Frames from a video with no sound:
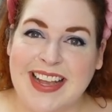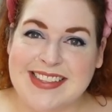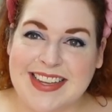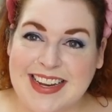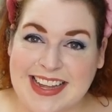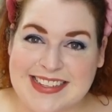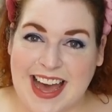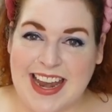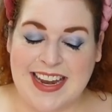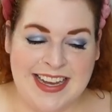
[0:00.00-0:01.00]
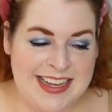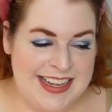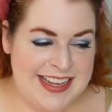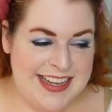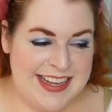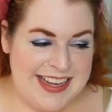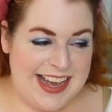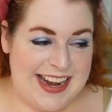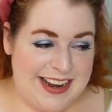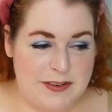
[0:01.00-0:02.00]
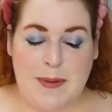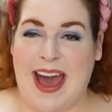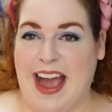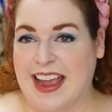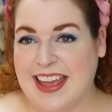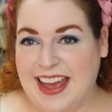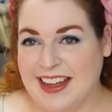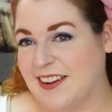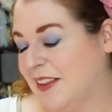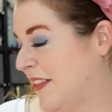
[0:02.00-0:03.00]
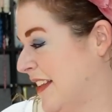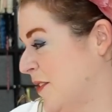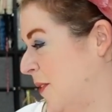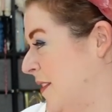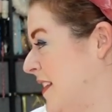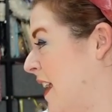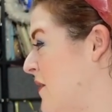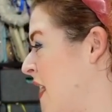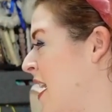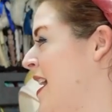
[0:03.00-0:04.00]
It's gonna get done. And I have to pack and all of that sort of stuff.